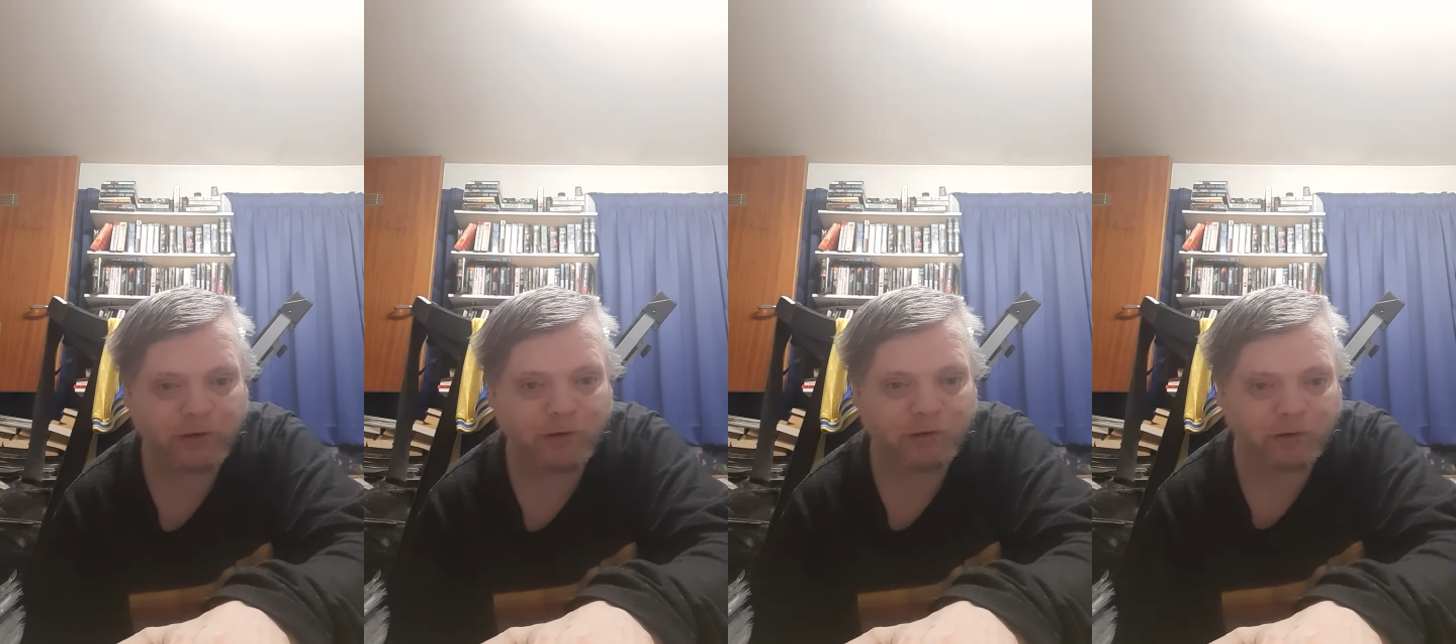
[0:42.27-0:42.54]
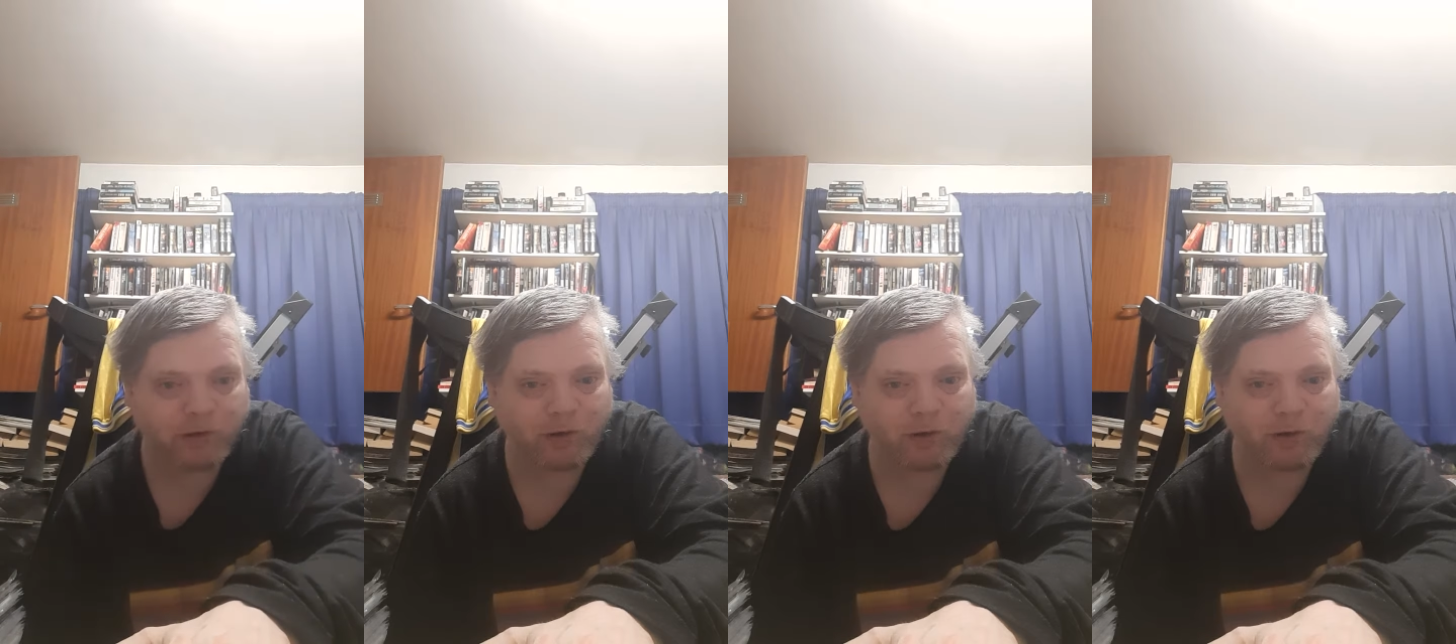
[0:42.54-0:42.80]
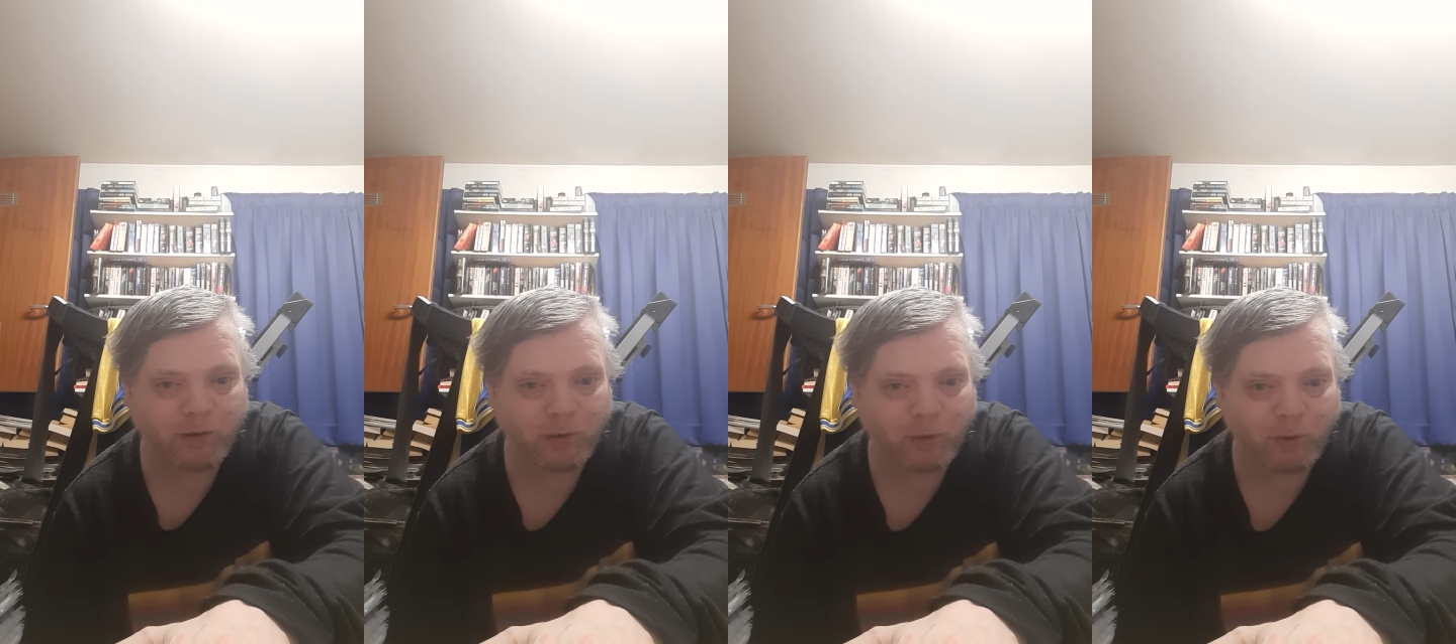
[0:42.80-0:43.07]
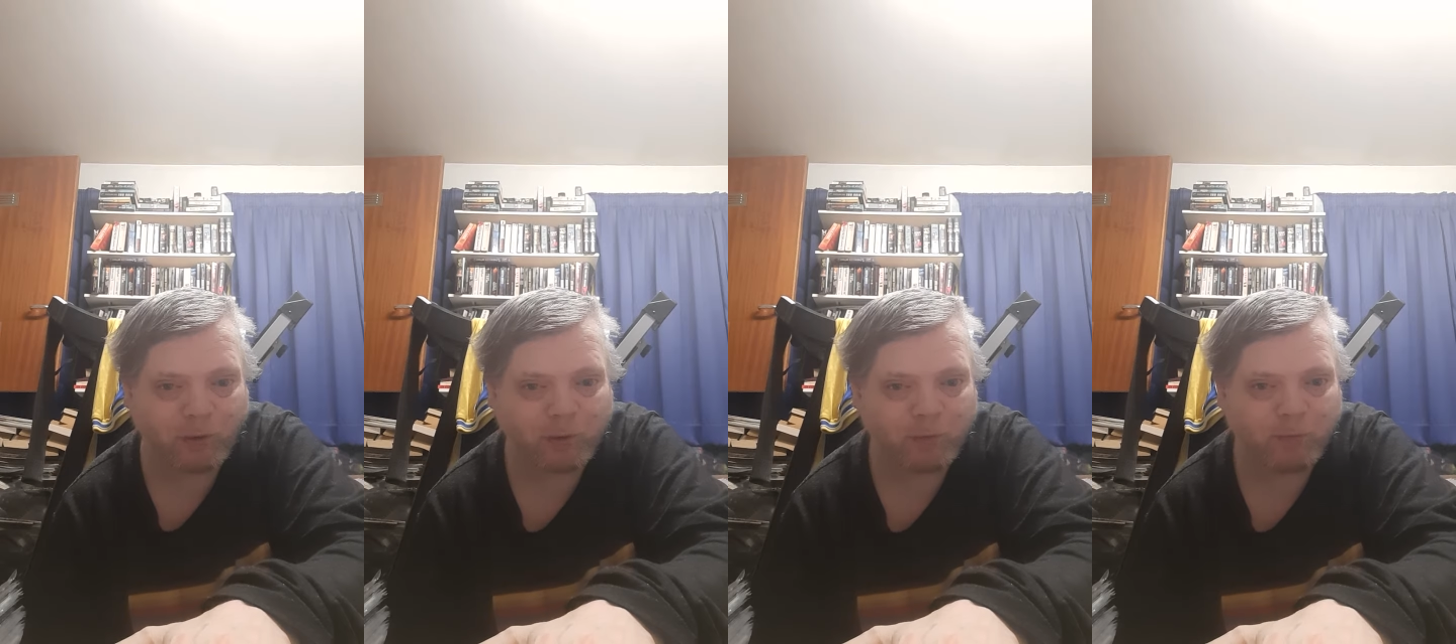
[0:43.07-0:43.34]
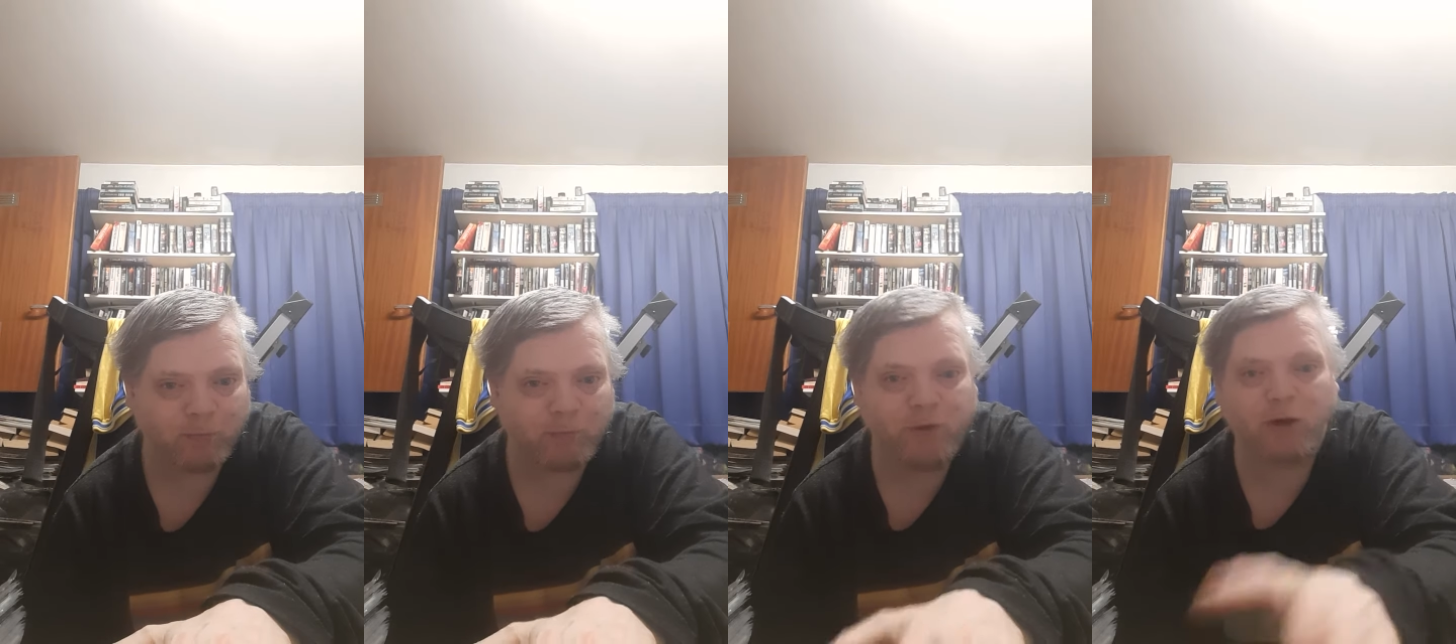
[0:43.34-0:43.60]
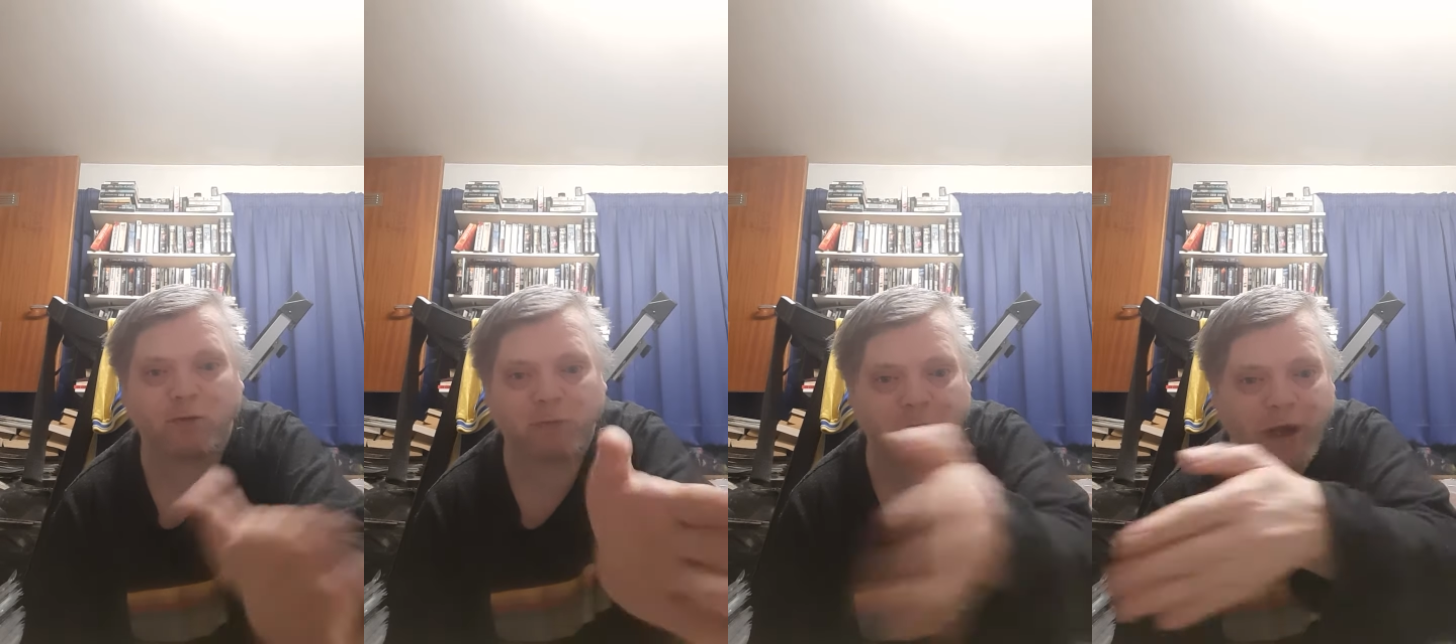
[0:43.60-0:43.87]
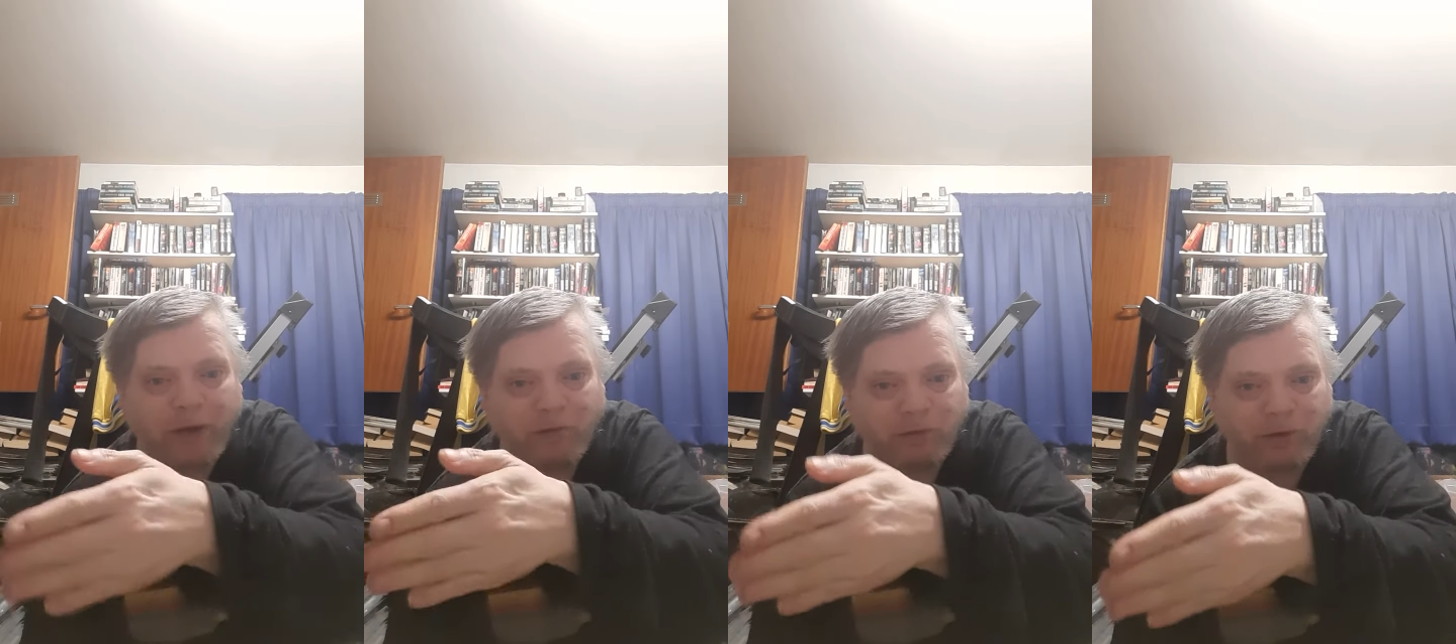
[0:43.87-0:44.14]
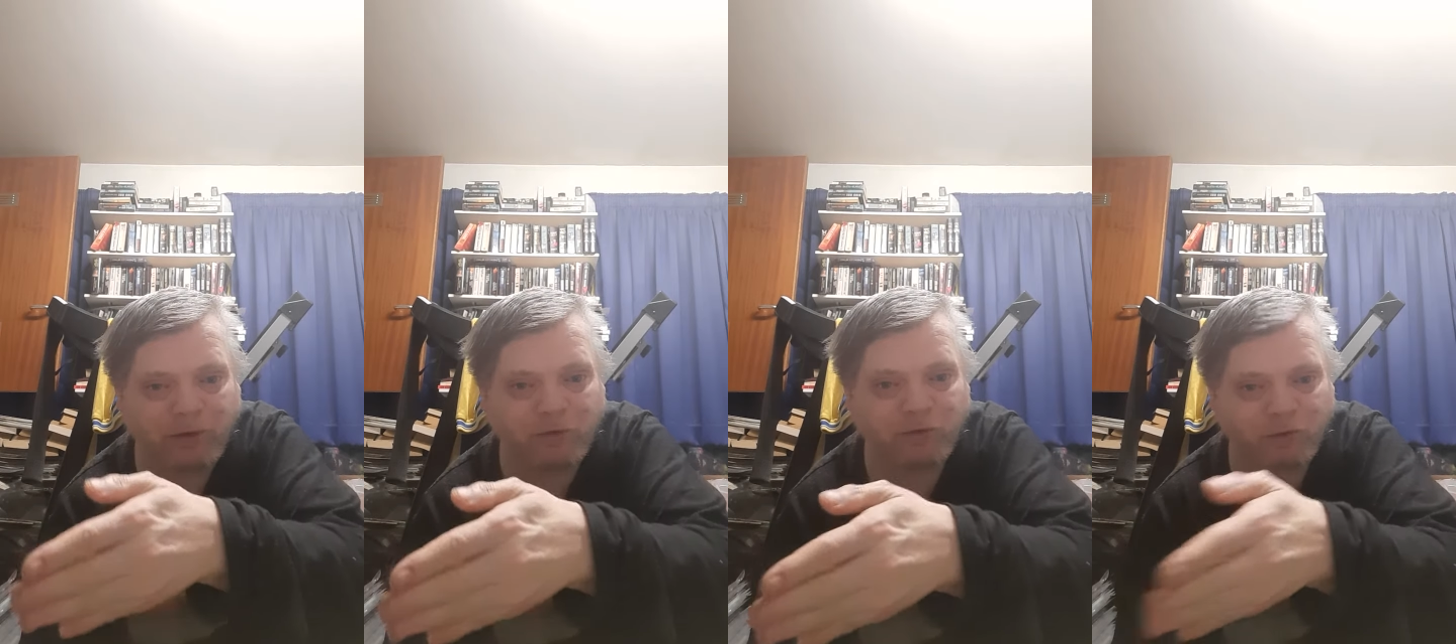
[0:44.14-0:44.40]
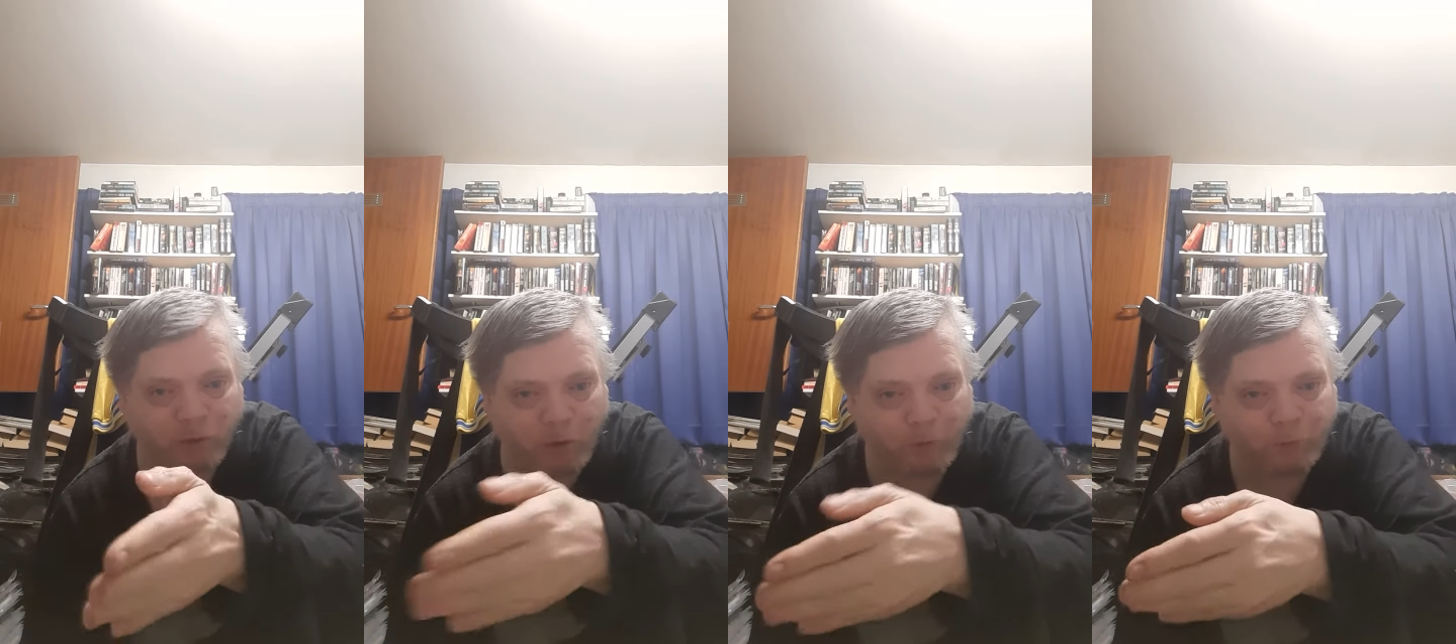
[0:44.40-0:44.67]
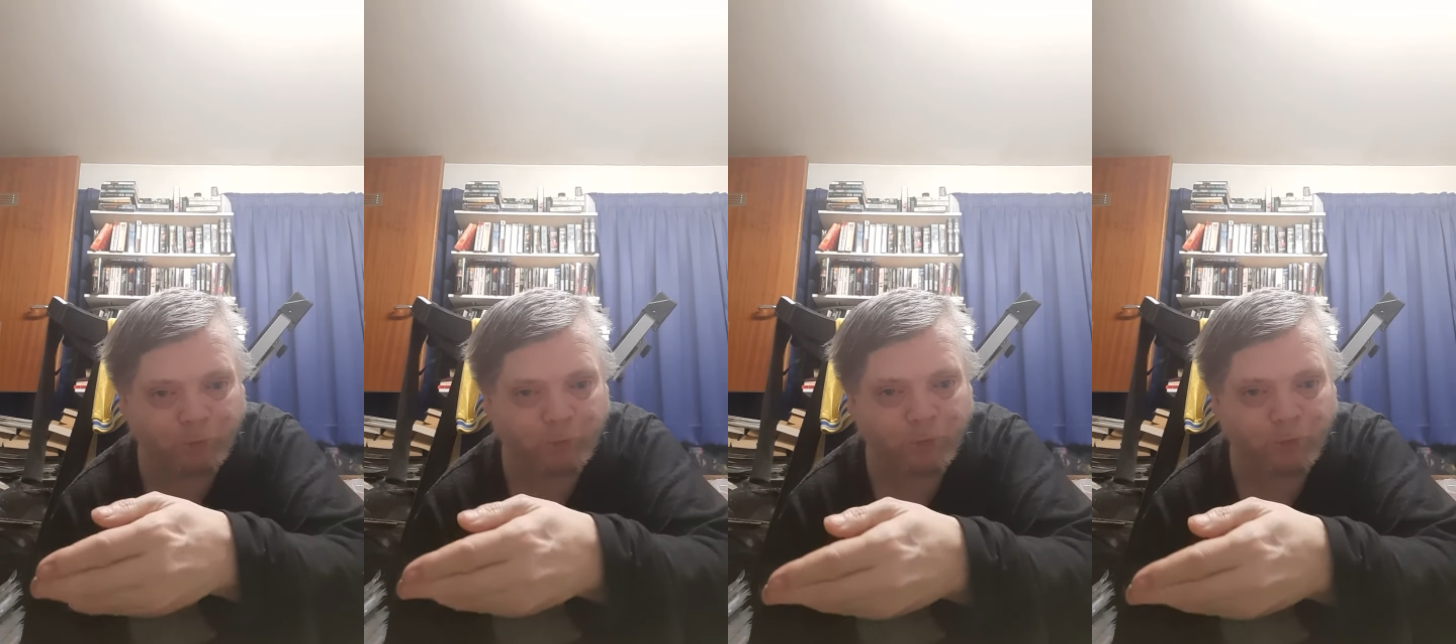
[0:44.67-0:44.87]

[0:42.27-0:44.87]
So you're writing stuff